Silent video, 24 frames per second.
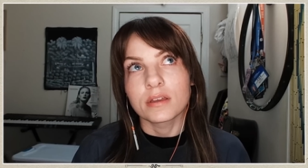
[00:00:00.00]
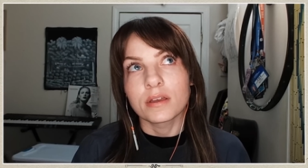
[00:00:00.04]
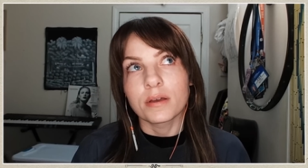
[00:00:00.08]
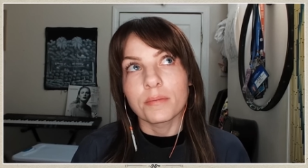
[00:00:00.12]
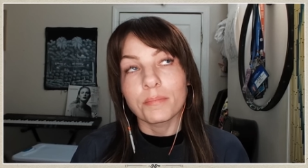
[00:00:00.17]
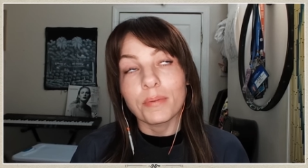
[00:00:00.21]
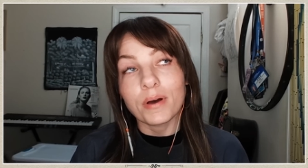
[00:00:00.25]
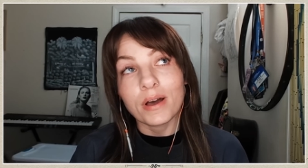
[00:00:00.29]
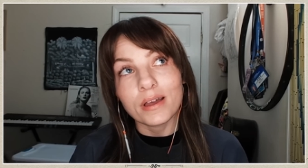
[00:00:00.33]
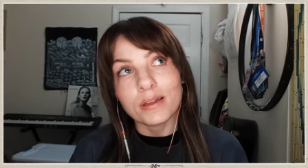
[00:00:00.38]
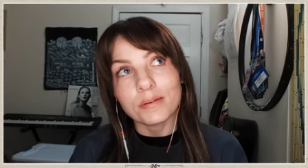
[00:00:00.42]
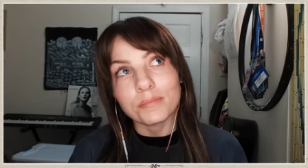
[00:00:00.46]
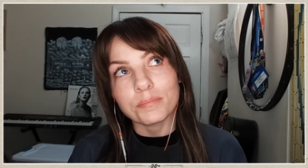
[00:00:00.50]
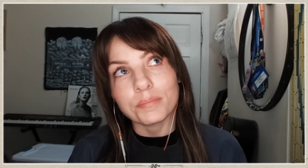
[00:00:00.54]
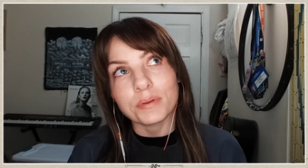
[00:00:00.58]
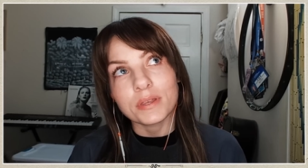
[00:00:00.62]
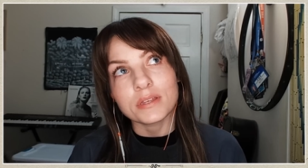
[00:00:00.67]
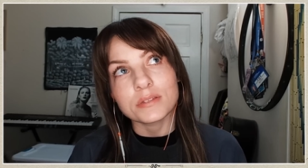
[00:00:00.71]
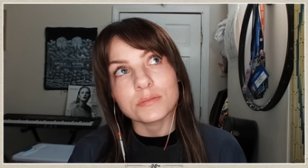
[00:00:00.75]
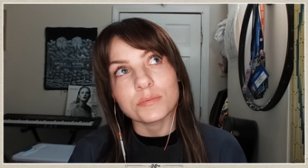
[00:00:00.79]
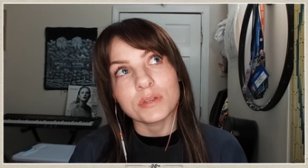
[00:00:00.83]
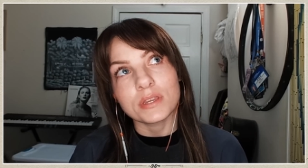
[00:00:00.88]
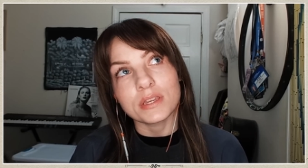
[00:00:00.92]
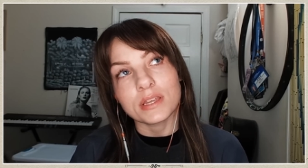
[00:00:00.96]
But
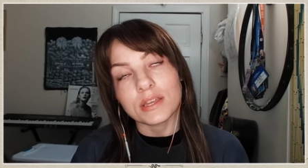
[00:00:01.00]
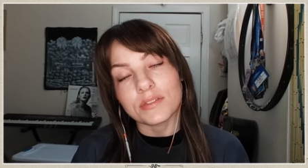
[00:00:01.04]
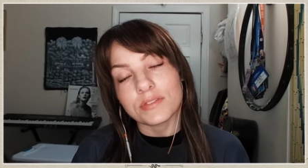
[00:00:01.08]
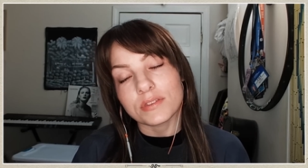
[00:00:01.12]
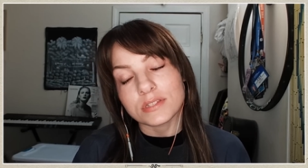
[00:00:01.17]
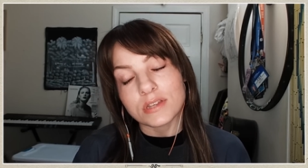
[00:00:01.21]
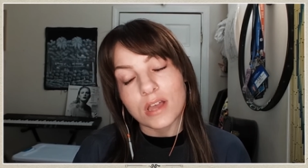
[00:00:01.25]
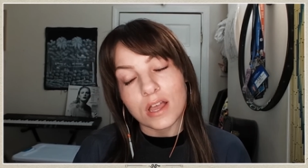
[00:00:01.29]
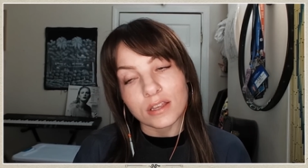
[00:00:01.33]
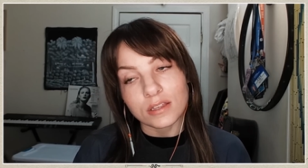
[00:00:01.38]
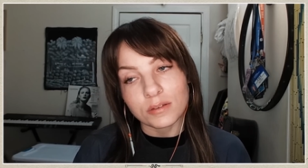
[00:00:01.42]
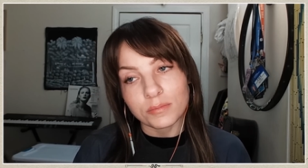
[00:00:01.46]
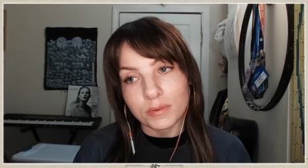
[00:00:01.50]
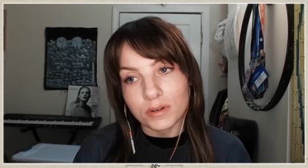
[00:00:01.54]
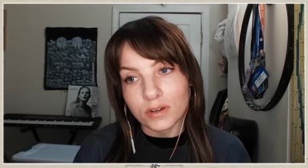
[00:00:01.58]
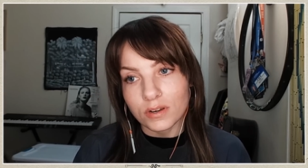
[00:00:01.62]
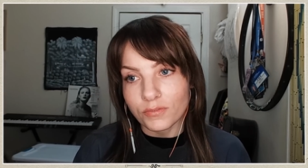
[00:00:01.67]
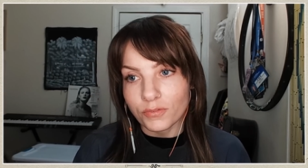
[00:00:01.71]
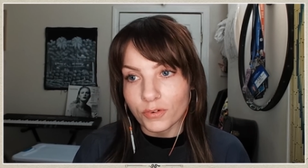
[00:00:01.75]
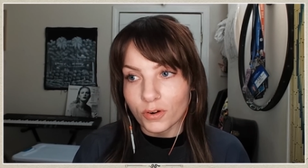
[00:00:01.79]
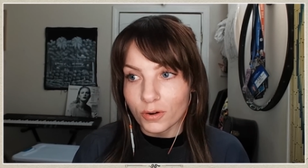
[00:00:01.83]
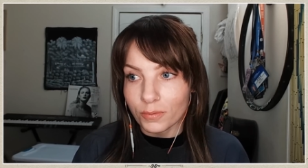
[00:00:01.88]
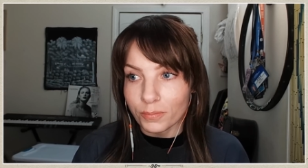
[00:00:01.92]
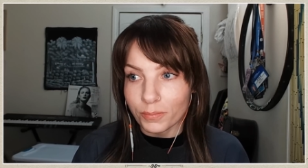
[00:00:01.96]
because we didn't get the documentary
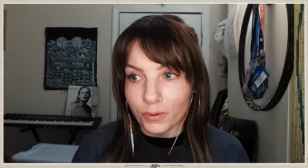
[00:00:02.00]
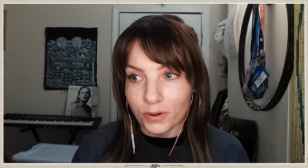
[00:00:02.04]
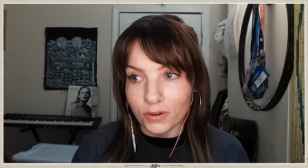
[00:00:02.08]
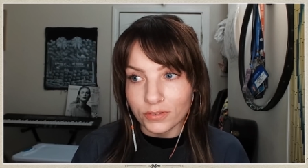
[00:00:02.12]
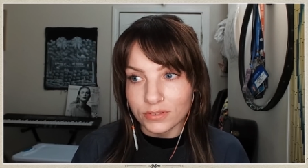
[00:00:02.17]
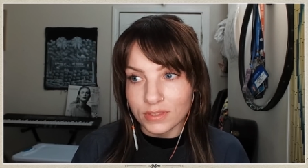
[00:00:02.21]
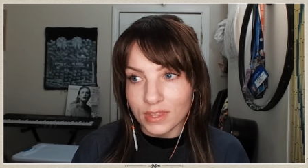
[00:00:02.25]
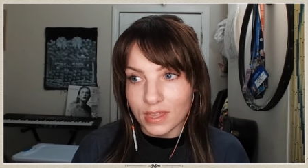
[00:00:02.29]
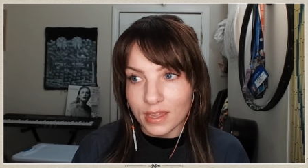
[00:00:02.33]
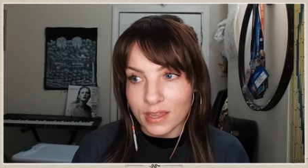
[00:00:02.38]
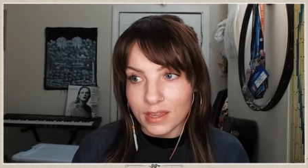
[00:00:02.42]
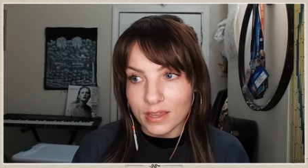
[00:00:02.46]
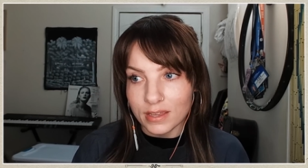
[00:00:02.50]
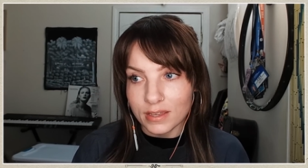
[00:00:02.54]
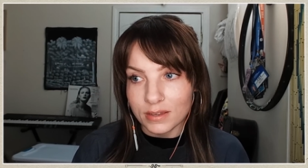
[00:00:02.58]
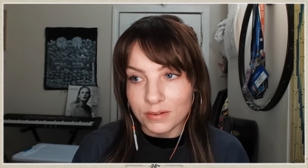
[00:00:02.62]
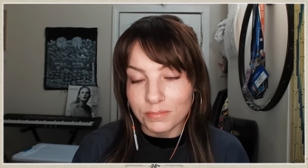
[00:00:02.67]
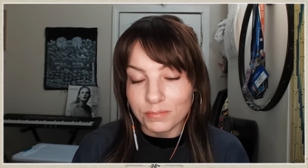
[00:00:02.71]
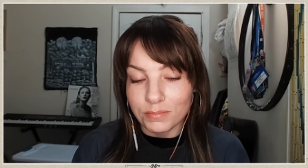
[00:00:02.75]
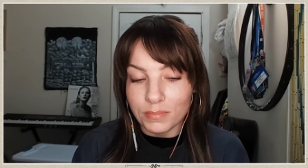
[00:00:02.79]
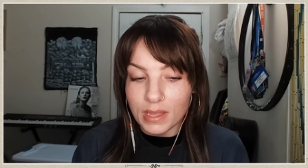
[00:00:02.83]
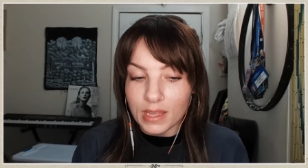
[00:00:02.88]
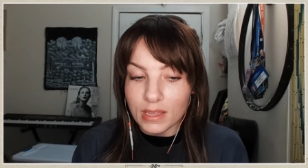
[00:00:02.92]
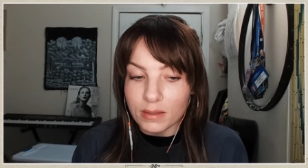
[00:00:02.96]
for her birthday,
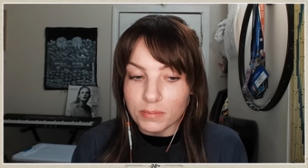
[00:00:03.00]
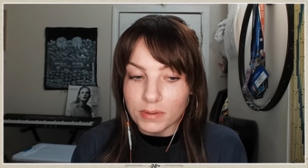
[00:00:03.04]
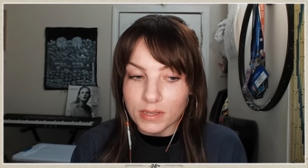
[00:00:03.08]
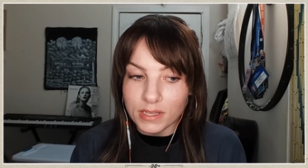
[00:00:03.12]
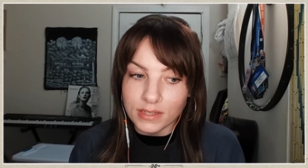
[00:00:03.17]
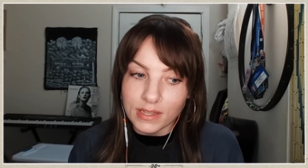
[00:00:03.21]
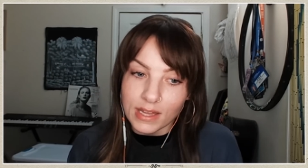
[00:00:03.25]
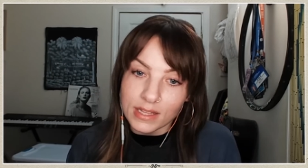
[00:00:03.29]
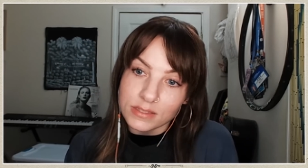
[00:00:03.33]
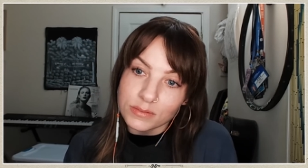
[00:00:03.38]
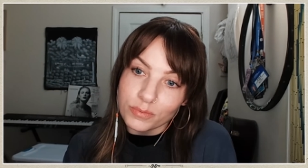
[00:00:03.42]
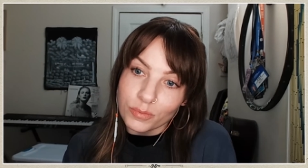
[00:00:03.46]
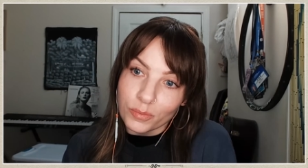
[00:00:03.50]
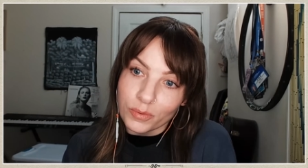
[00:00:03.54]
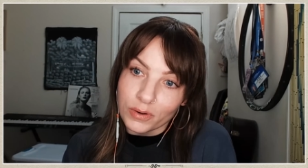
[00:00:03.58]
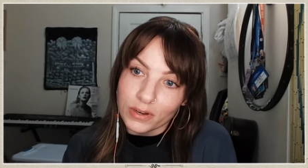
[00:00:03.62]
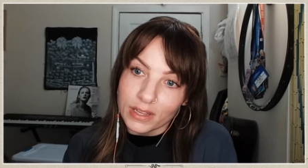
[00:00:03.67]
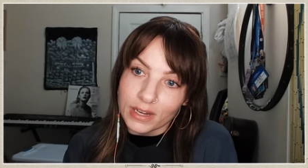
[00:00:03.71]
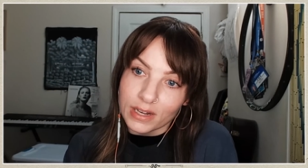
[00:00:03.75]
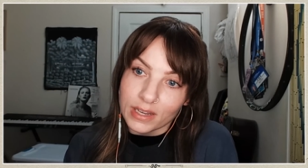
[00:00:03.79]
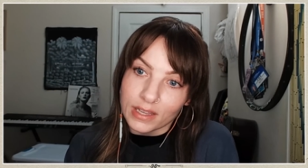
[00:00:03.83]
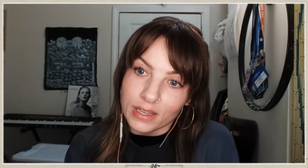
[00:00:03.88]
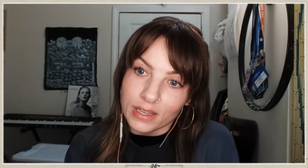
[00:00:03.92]
maybe that's when we're getting